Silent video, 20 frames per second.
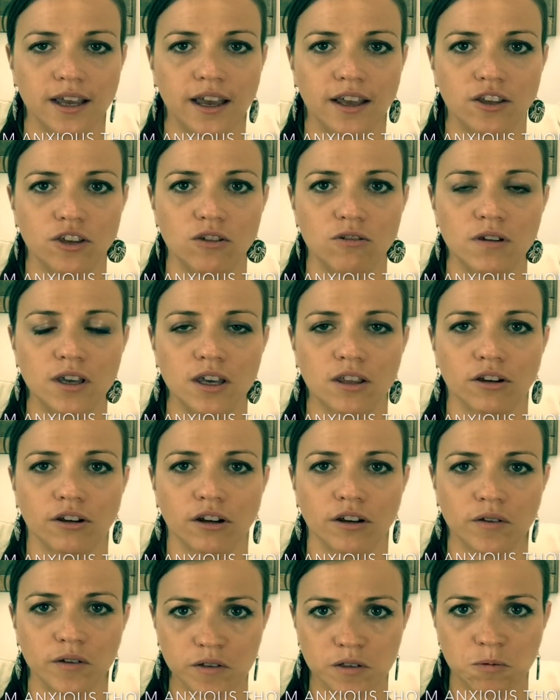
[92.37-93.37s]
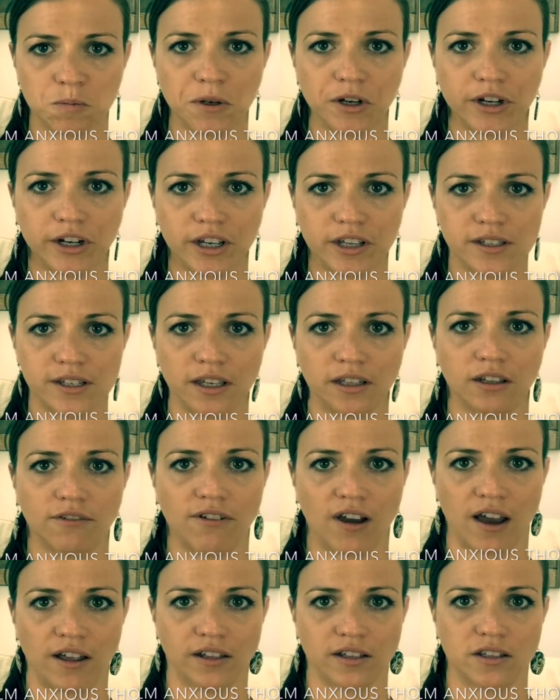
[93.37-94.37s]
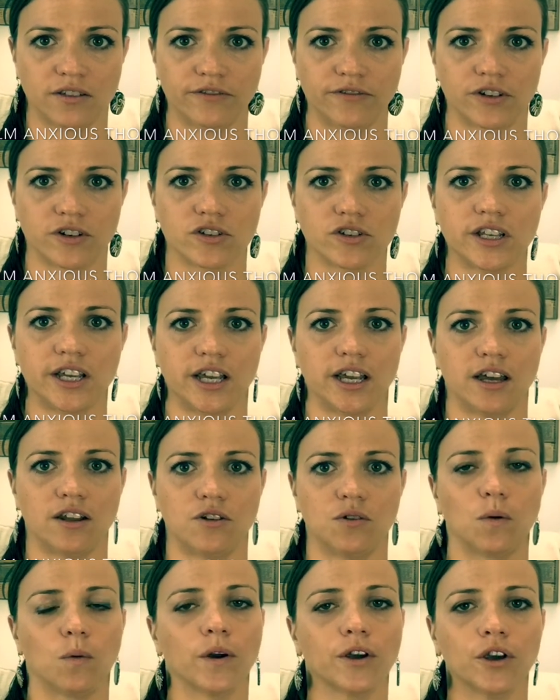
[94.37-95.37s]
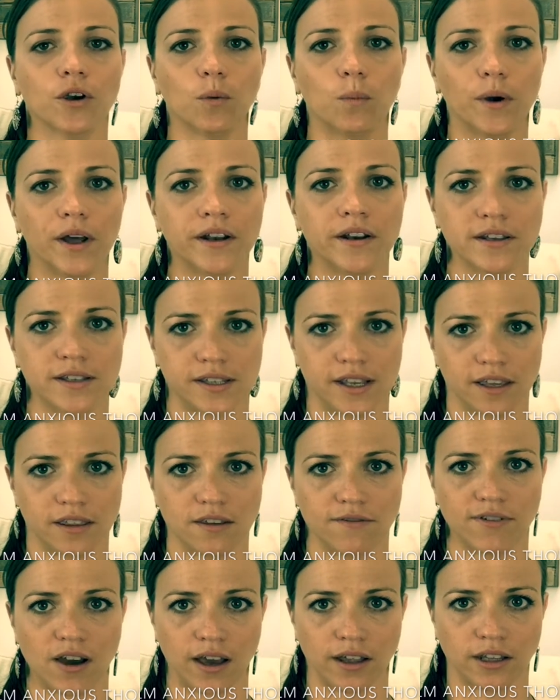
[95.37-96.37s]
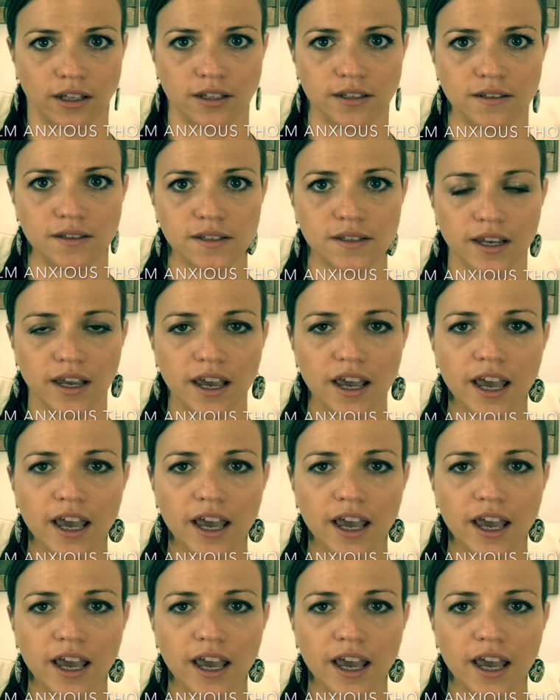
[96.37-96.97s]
and you either are experiencing the violence firsthand or you're witnessing the violence.